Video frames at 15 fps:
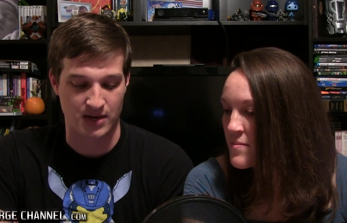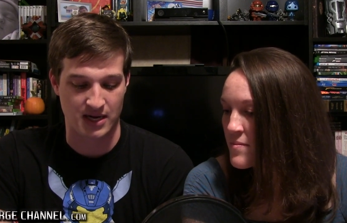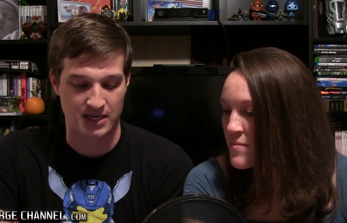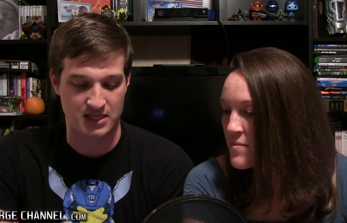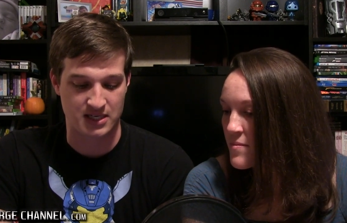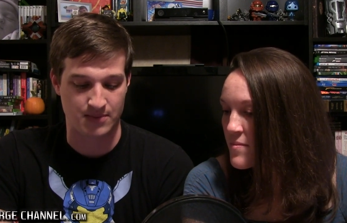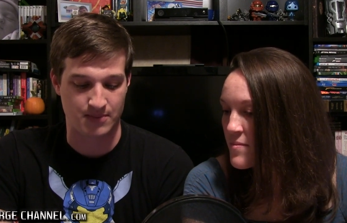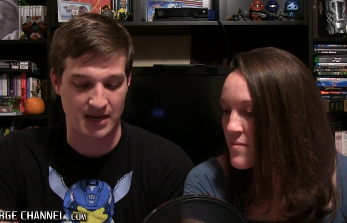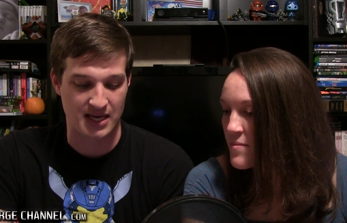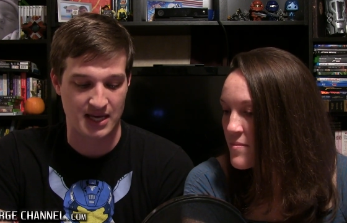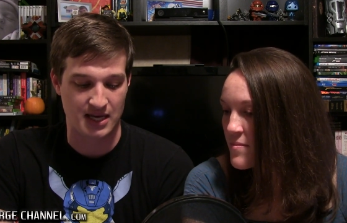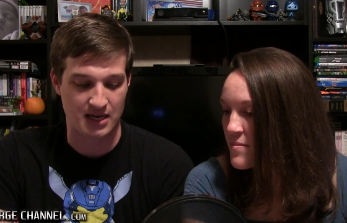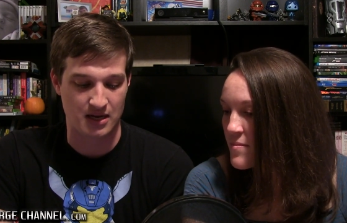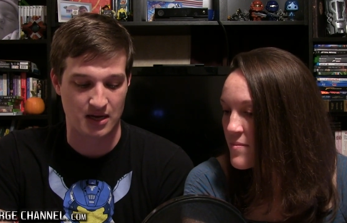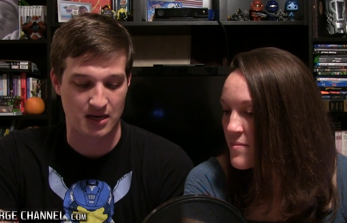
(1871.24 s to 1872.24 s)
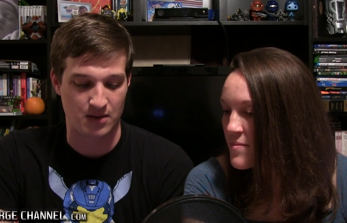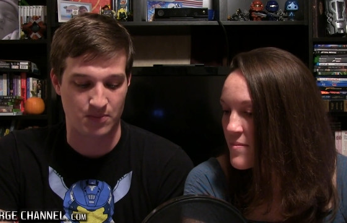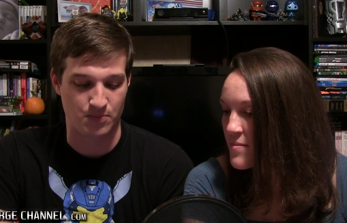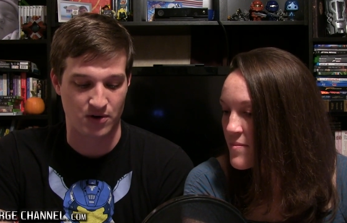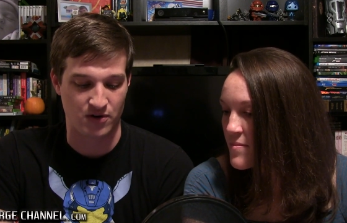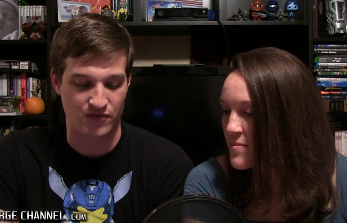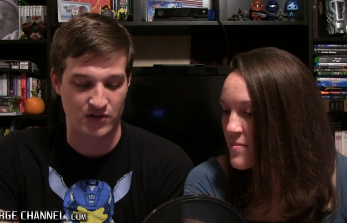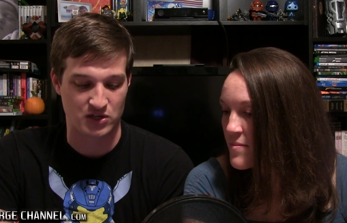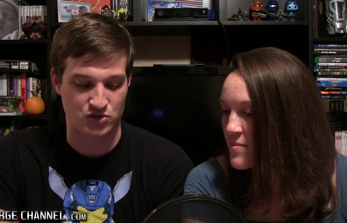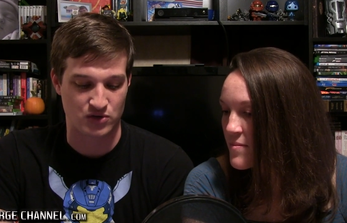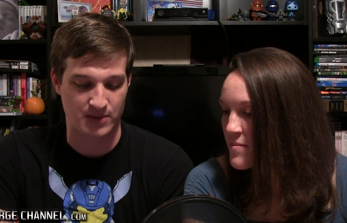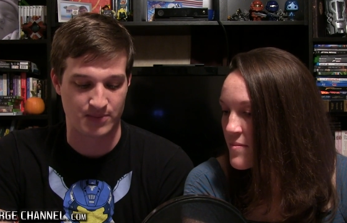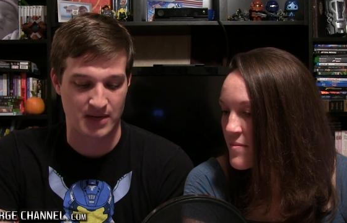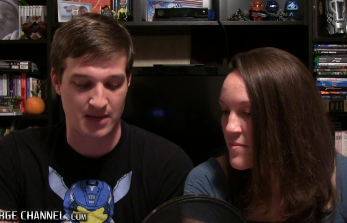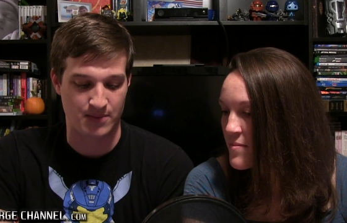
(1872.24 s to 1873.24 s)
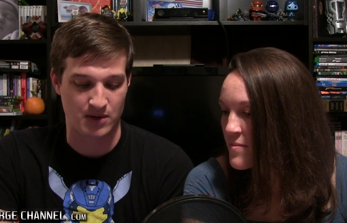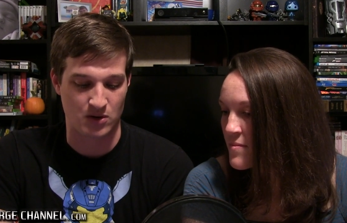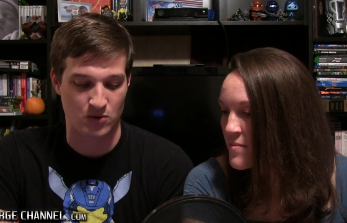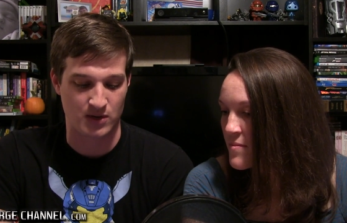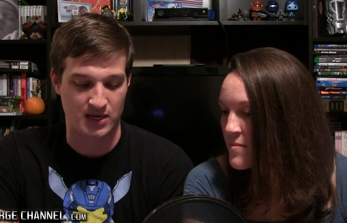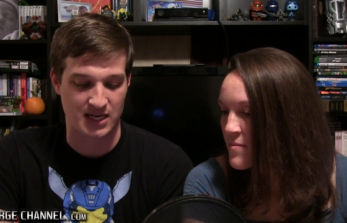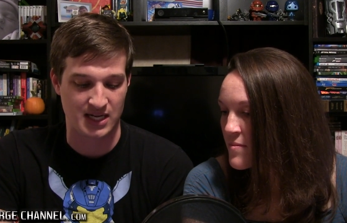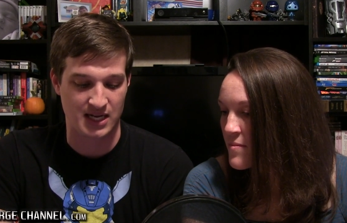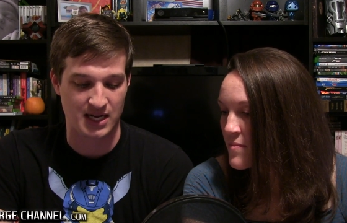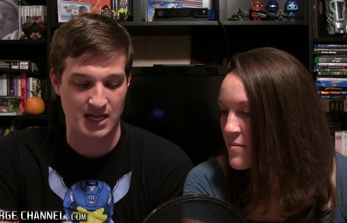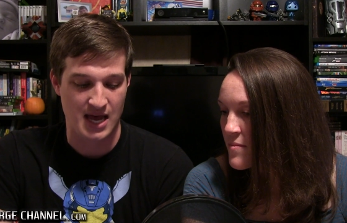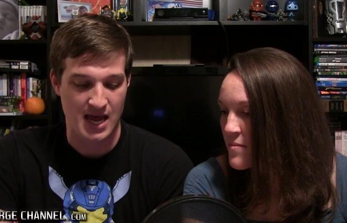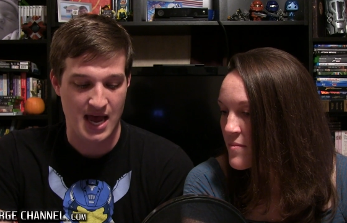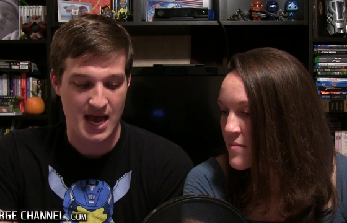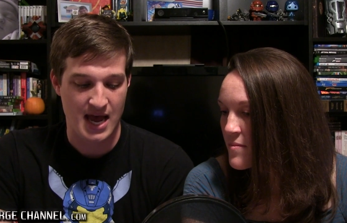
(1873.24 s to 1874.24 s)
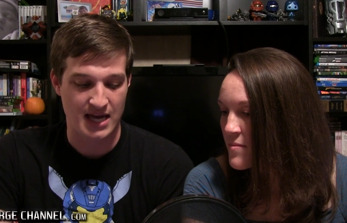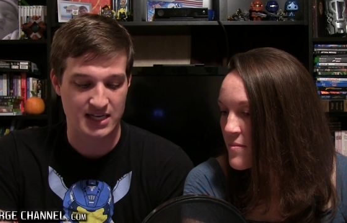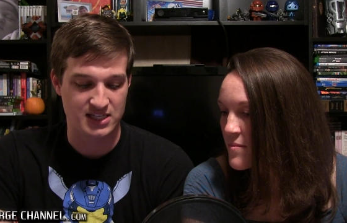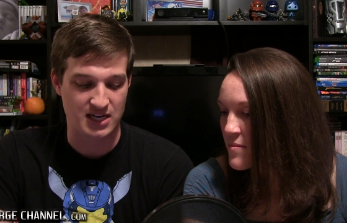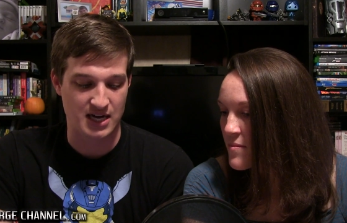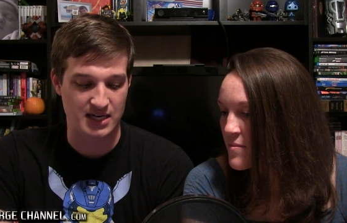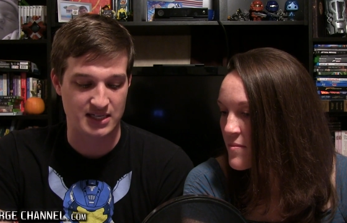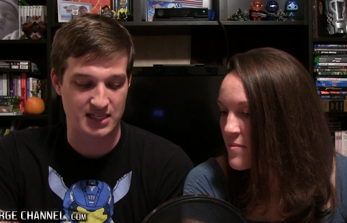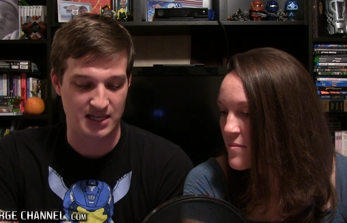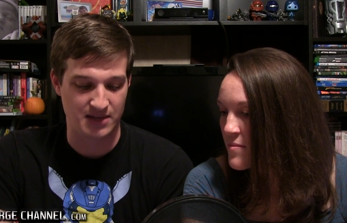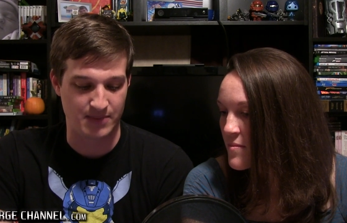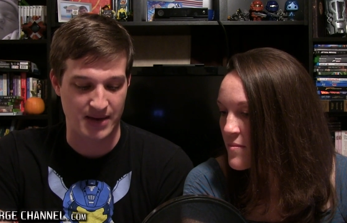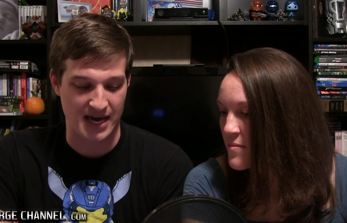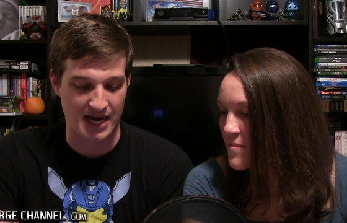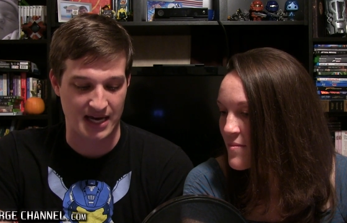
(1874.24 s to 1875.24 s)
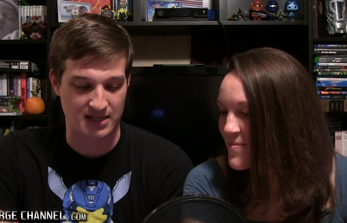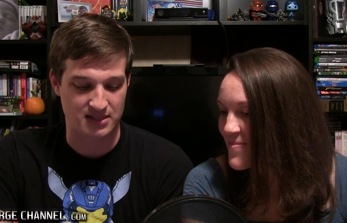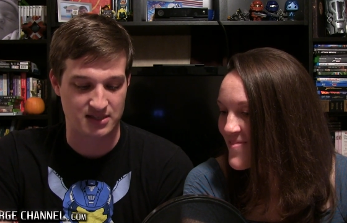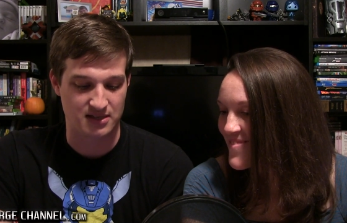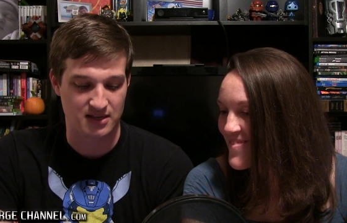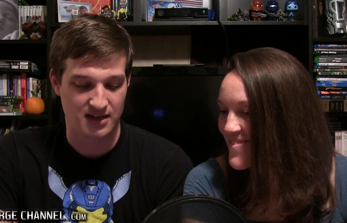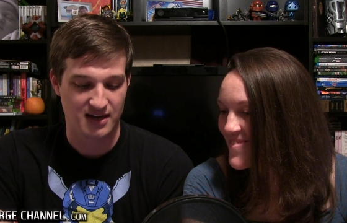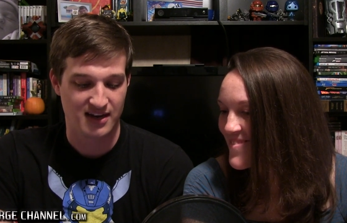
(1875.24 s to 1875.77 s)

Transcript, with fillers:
Speaker 1: But to make it a perfect dream game, it would need headshot tea bags.